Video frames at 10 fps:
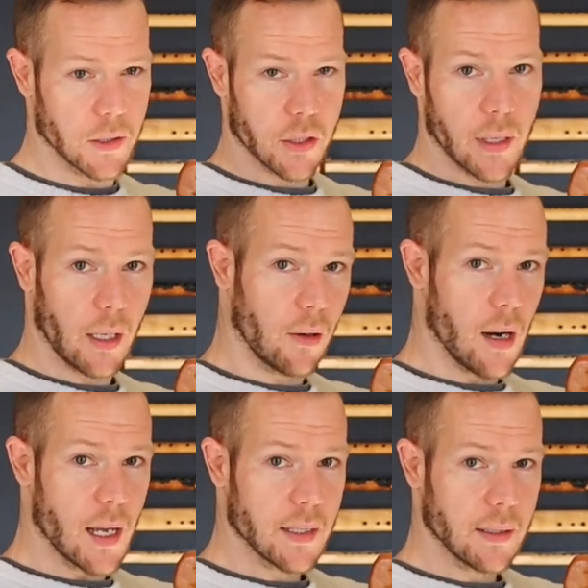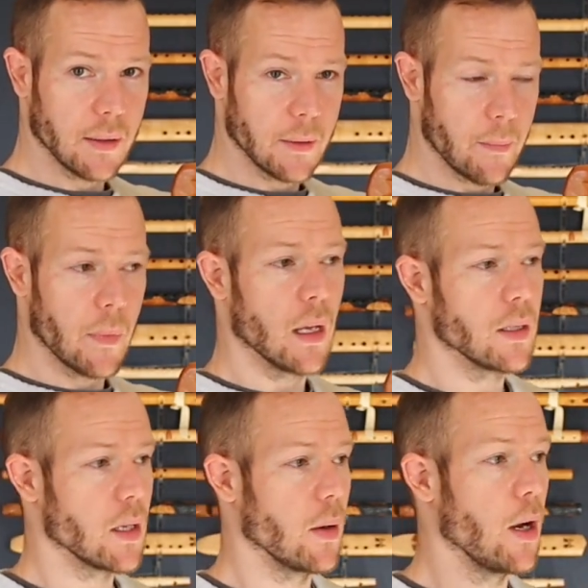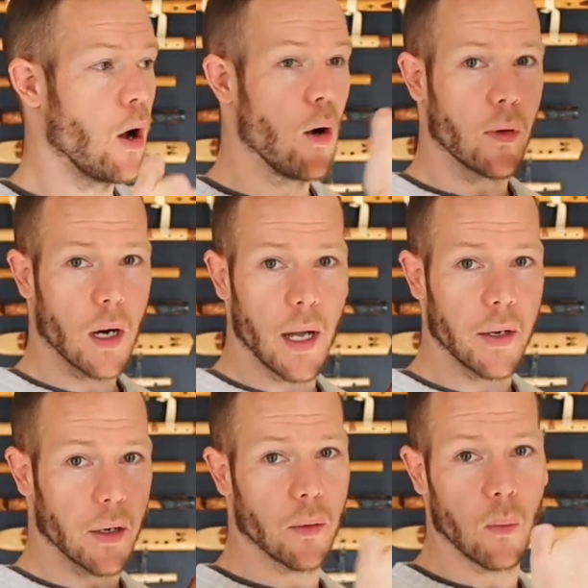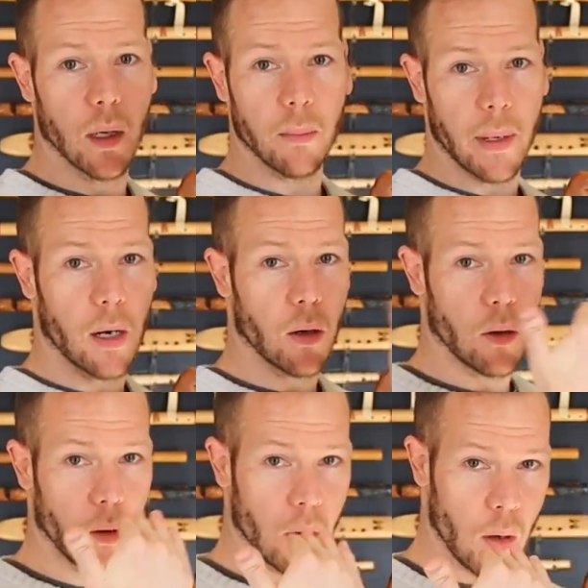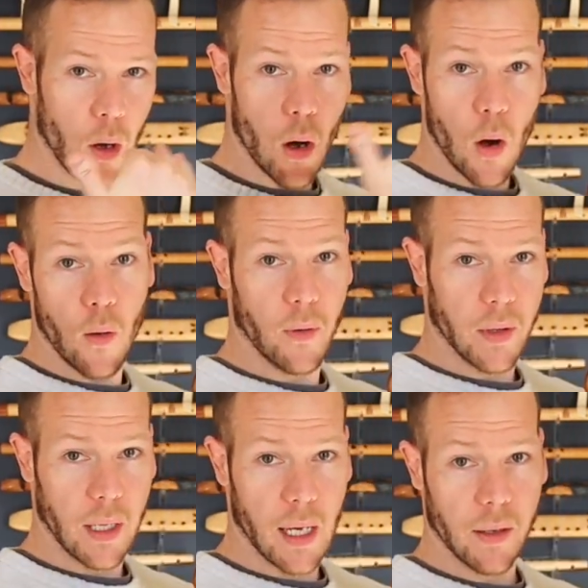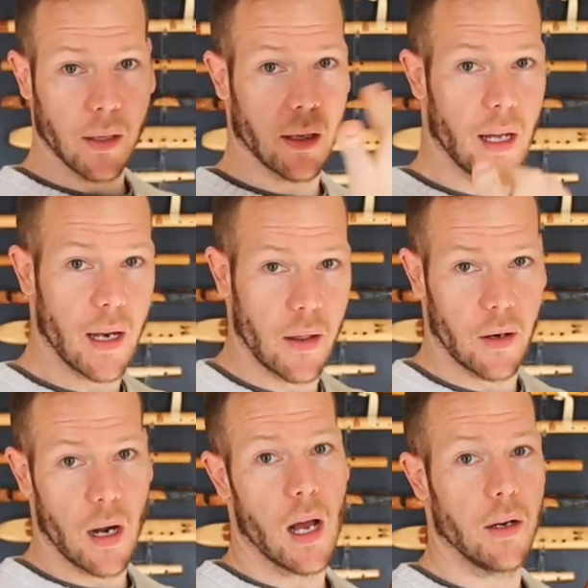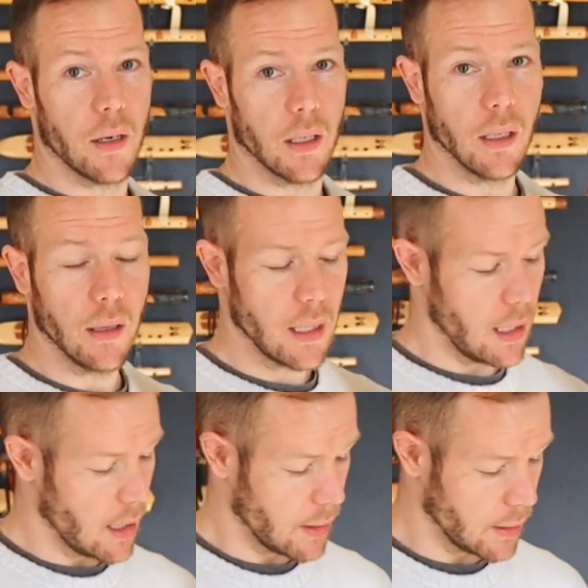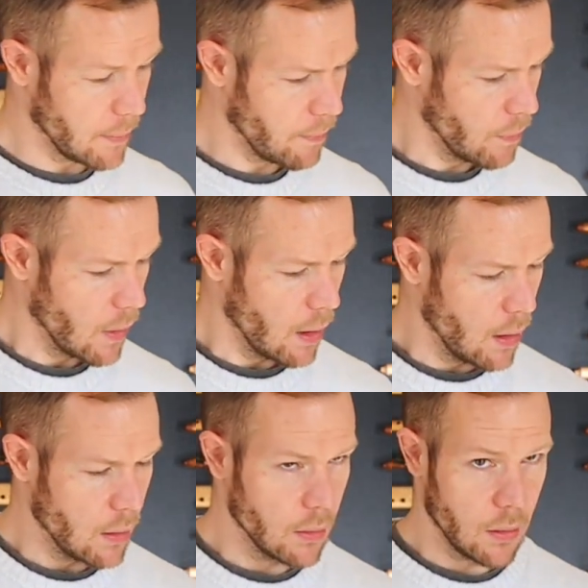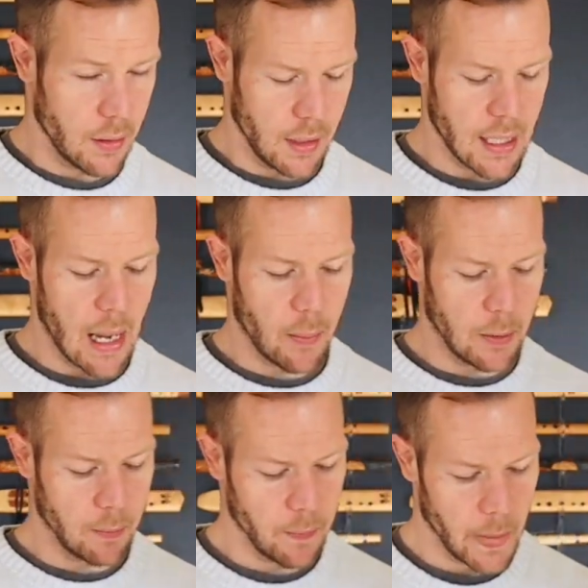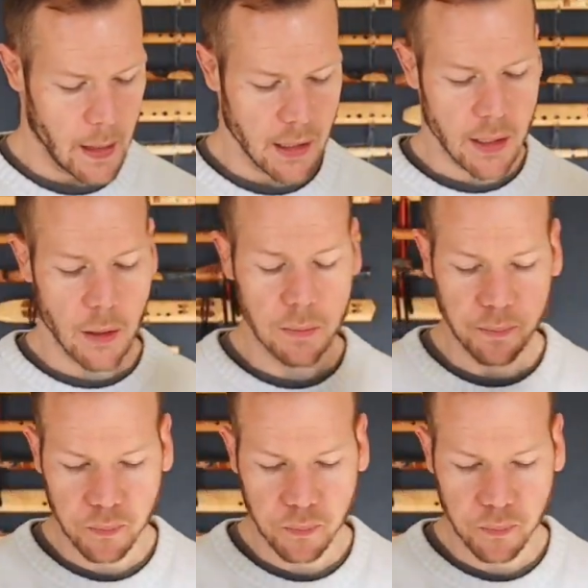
straight across. So an over-under, one barrel over the other, another under the other, or the top one. So